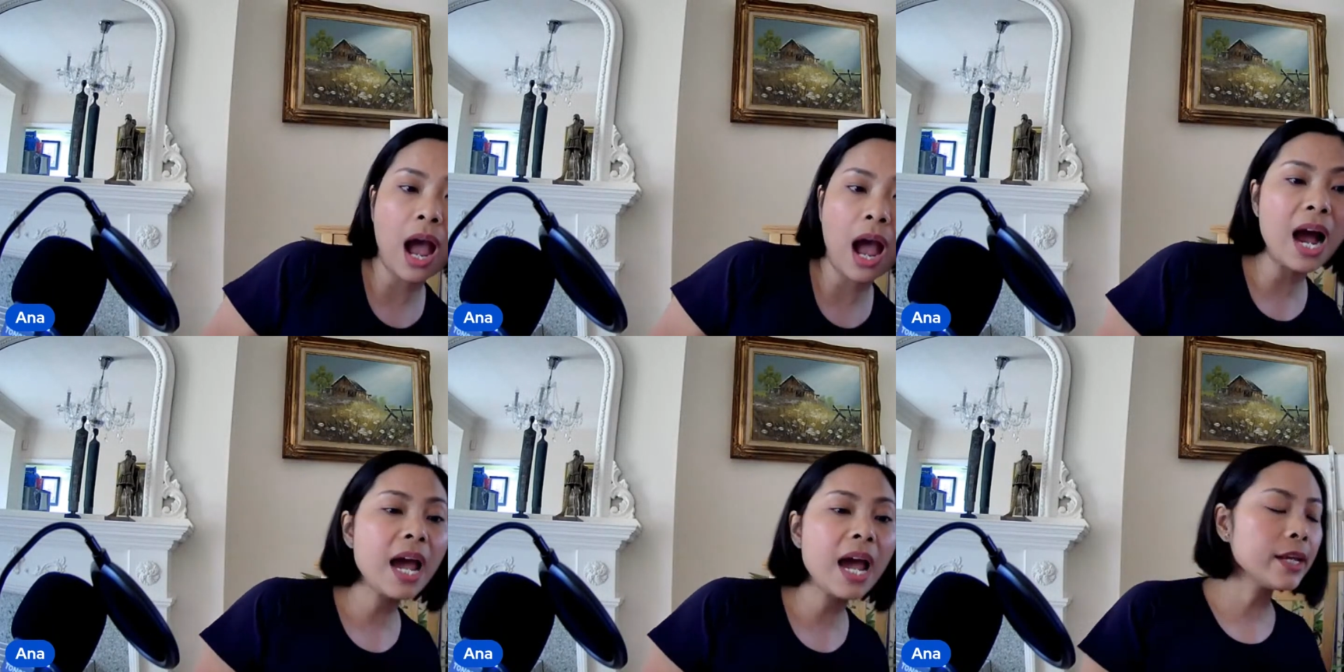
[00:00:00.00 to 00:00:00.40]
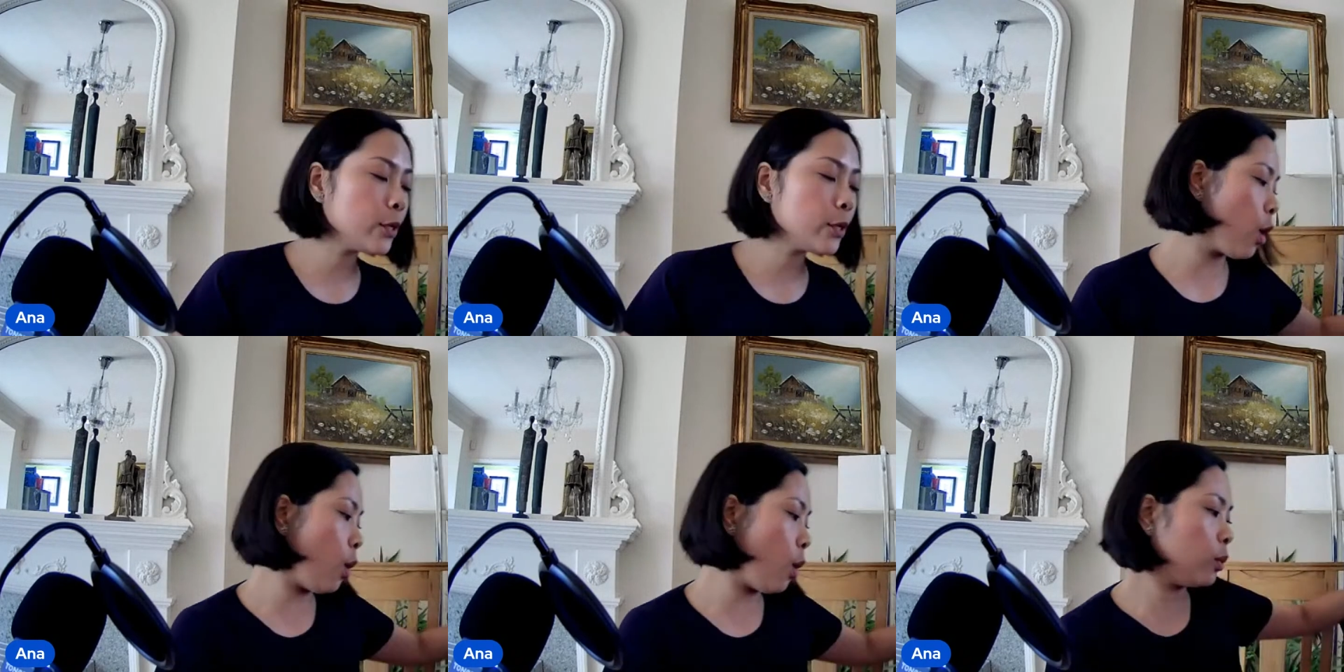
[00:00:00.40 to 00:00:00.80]
I
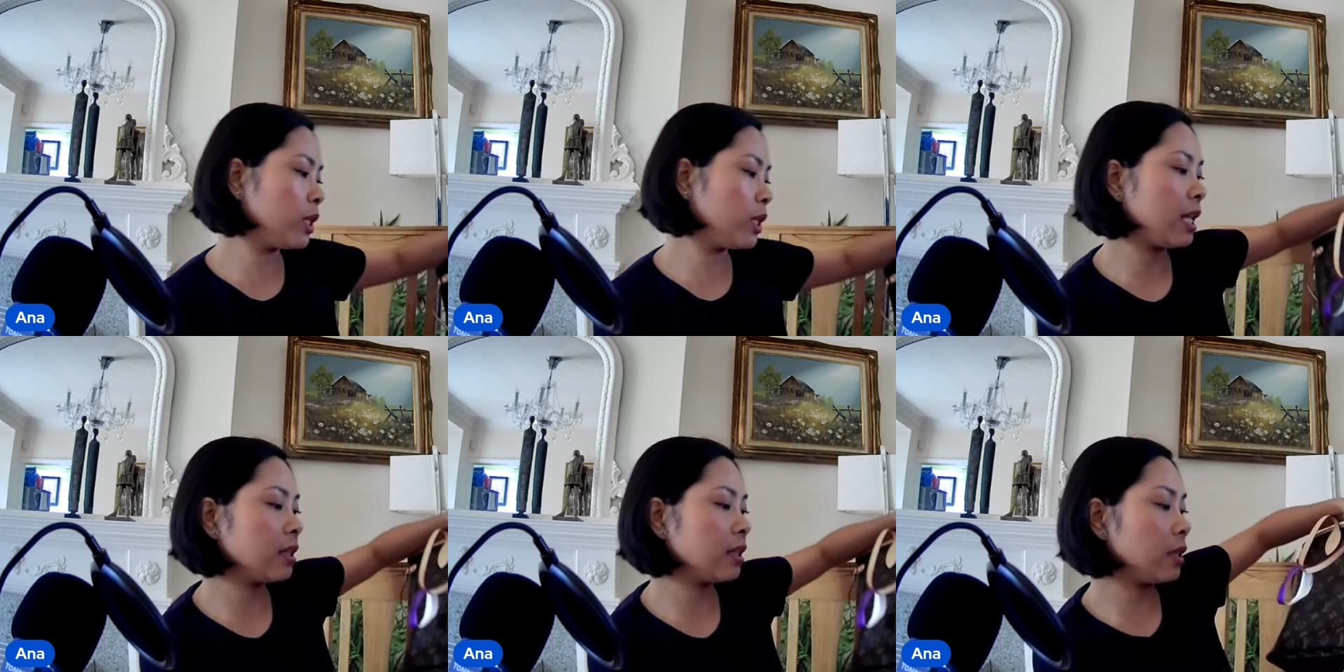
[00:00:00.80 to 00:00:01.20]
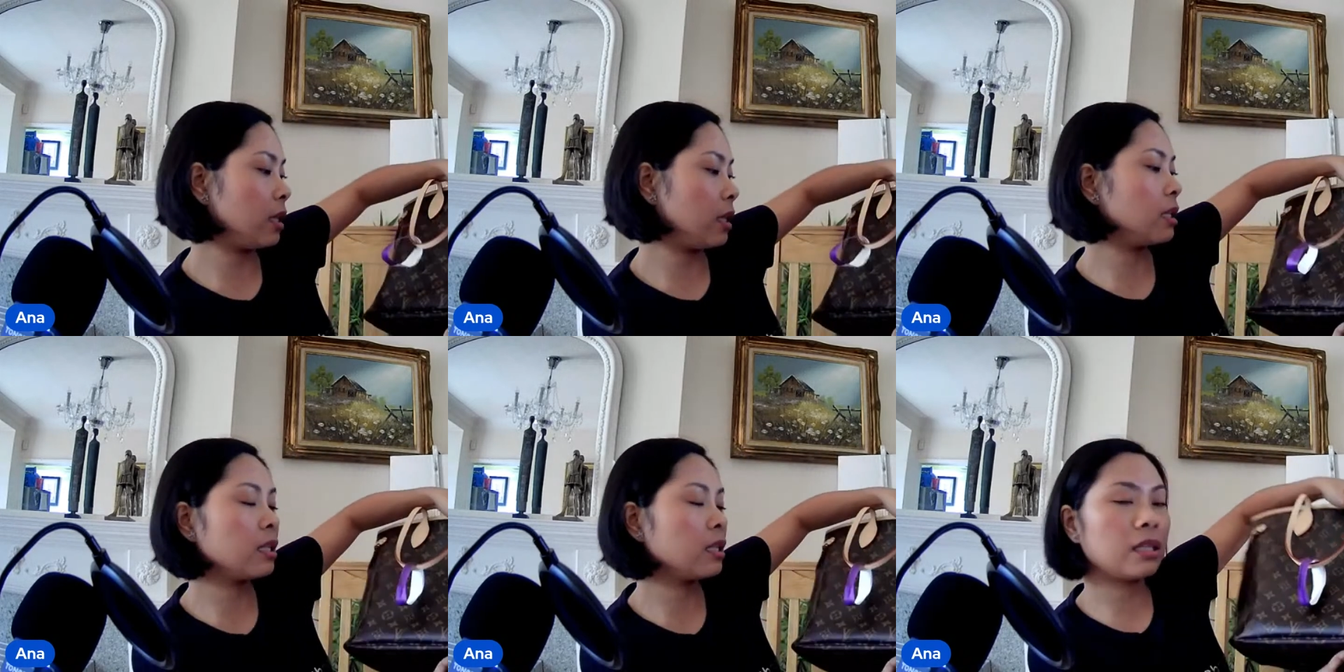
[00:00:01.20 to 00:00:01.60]
know that
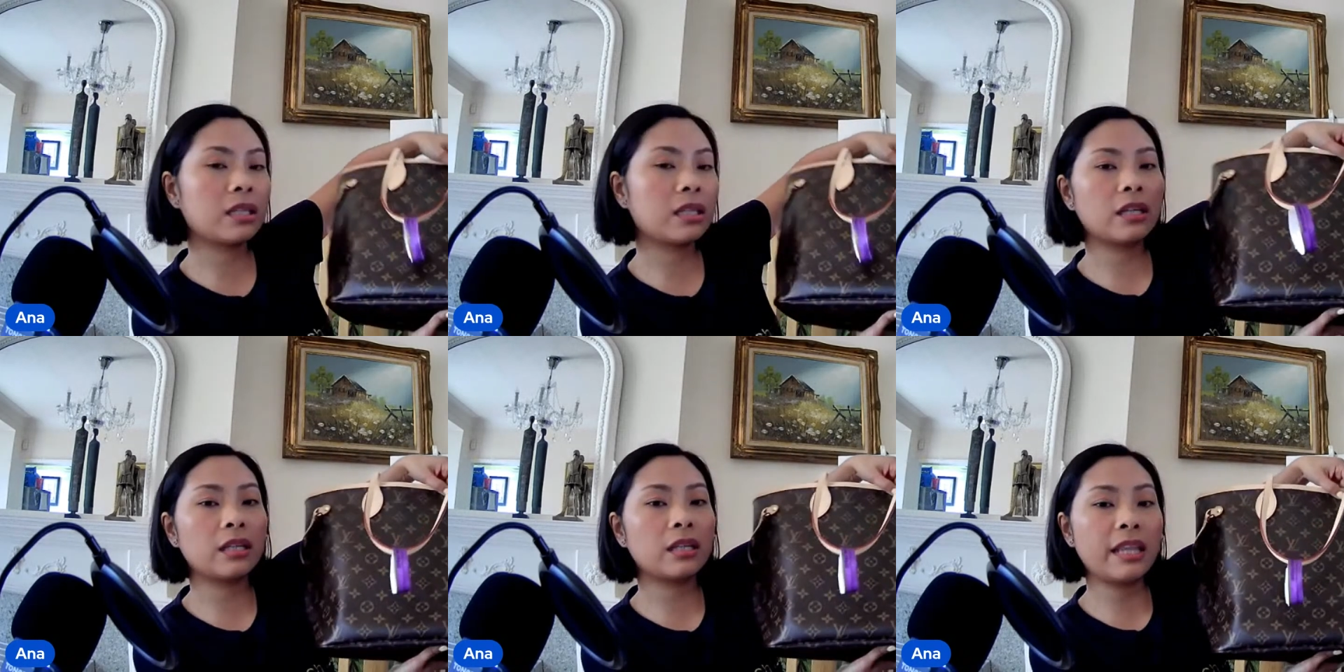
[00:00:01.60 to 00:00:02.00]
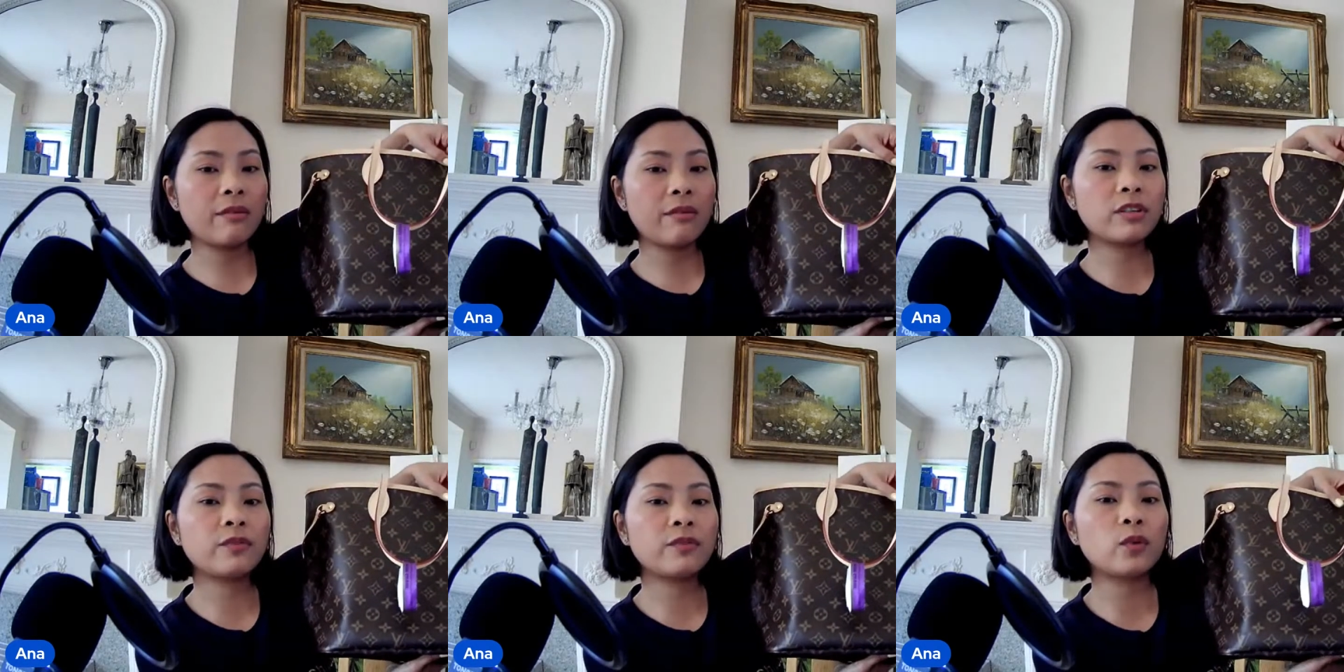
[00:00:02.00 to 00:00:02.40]

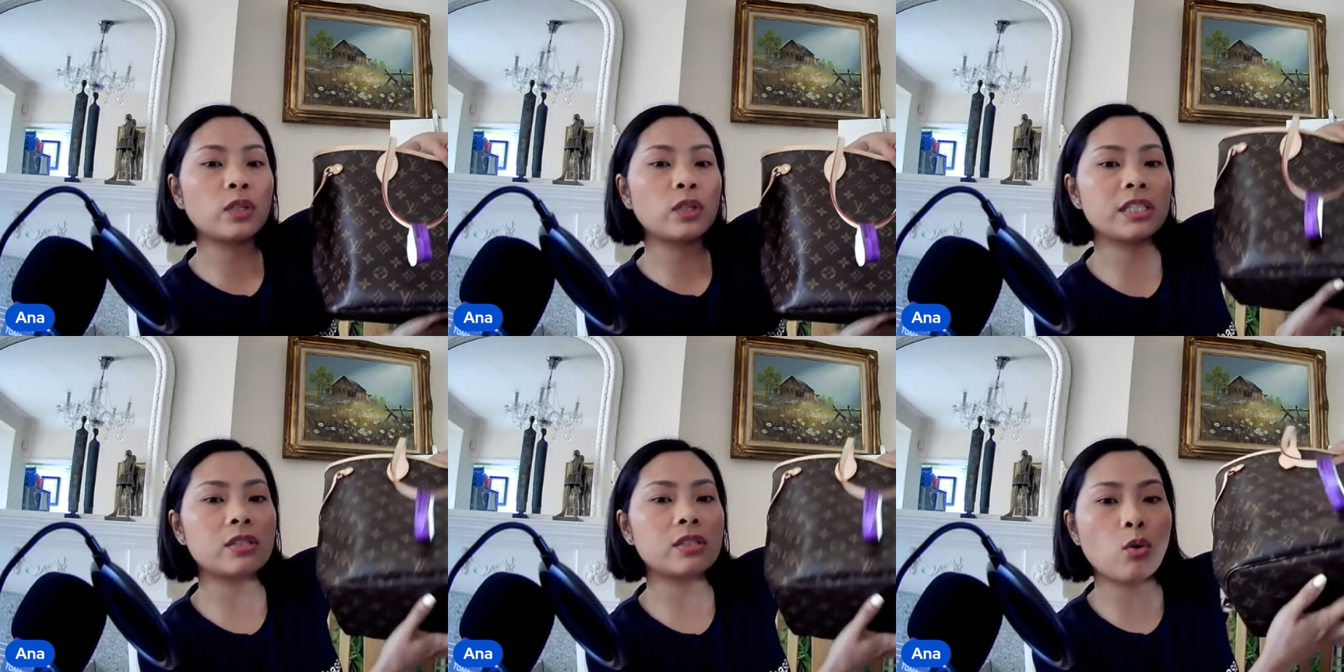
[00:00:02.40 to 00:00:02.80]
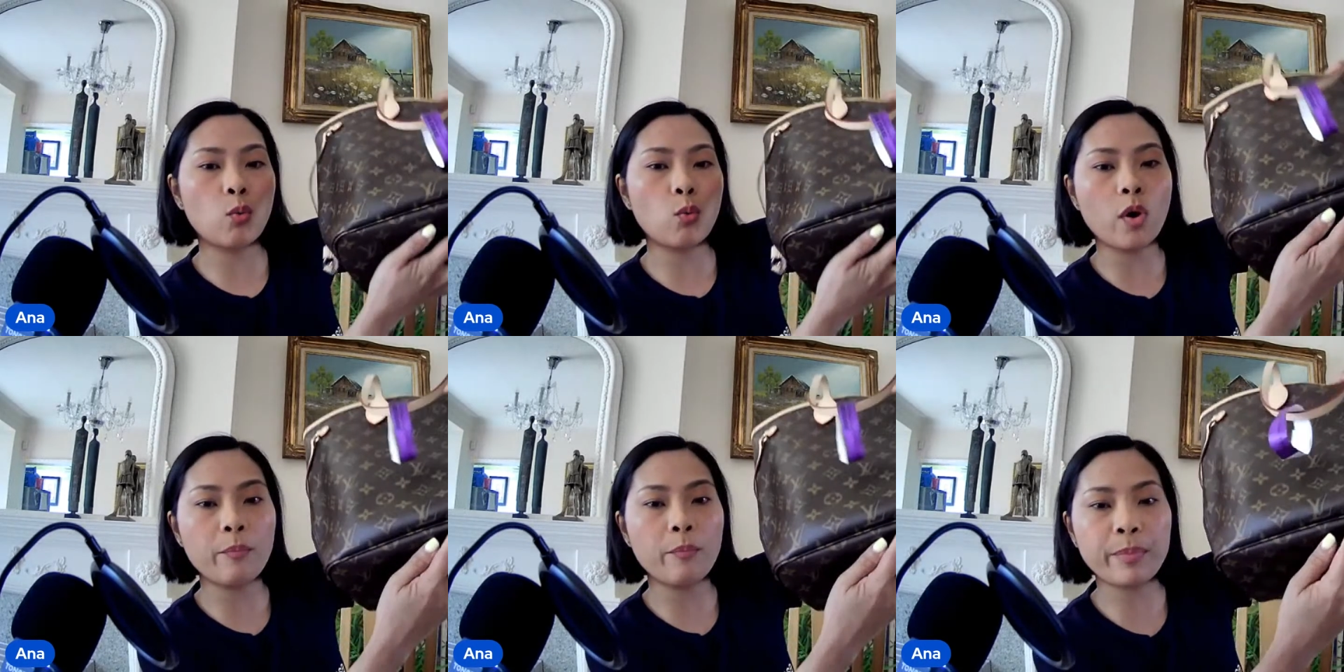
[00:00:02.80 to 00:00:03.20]
Neverfull is not
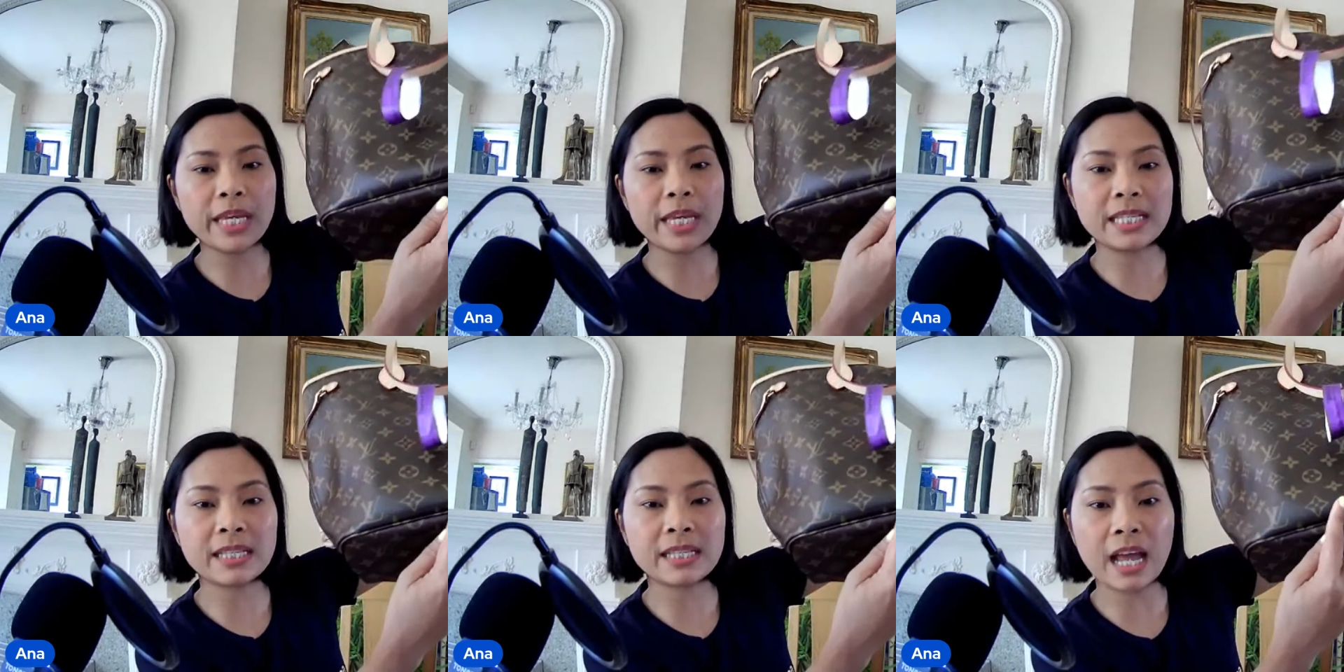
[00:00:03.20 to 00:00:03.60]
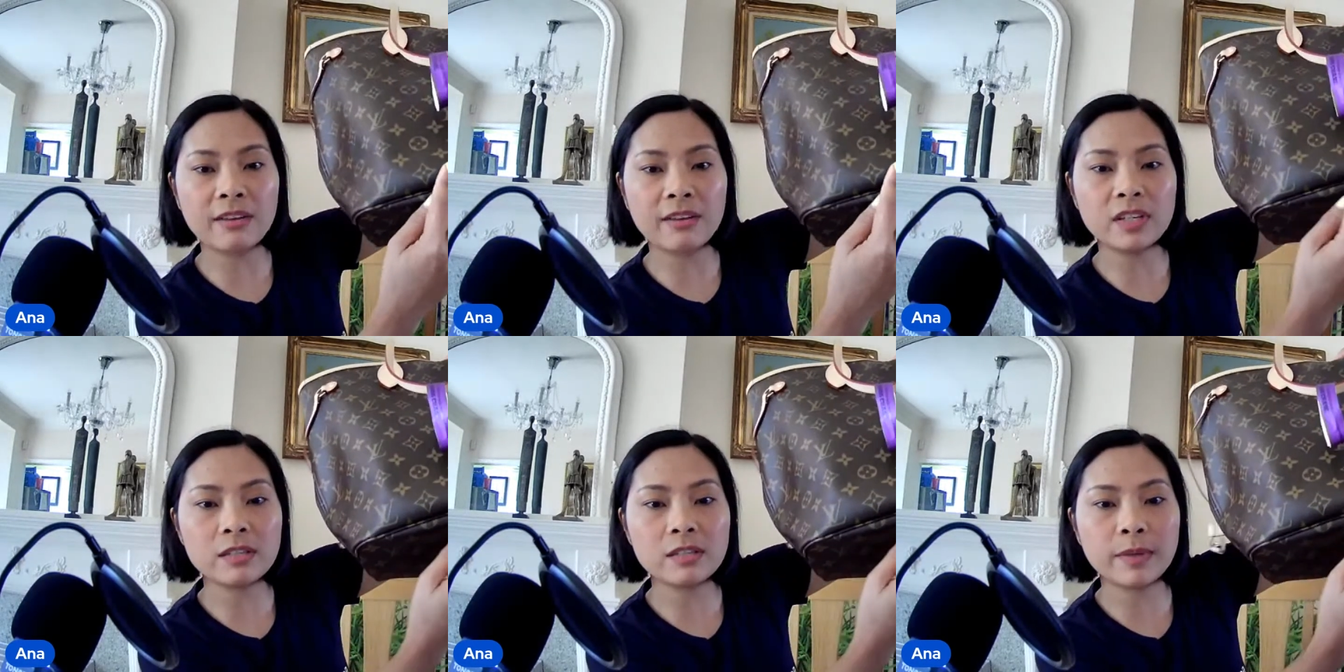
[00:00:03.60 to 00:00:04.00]
one piece canvas